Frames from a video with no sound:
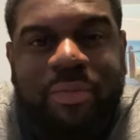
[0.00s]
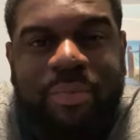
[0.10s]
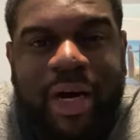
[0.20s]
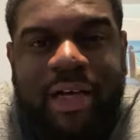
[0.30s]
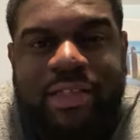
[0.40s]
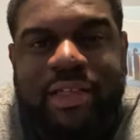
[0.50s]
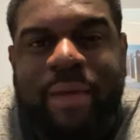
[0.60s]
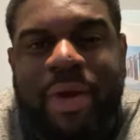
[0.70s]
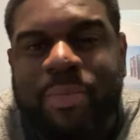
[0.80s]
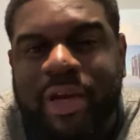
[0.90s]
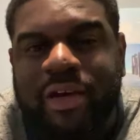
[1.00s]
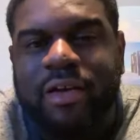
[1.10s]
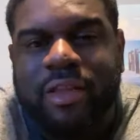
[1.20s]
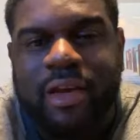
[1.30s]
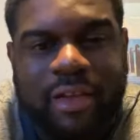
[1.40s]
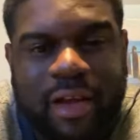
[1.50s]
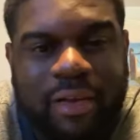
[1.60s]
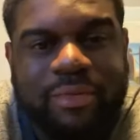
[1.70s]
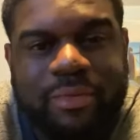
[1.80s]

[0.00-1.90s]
bus. That might be a good thing, though.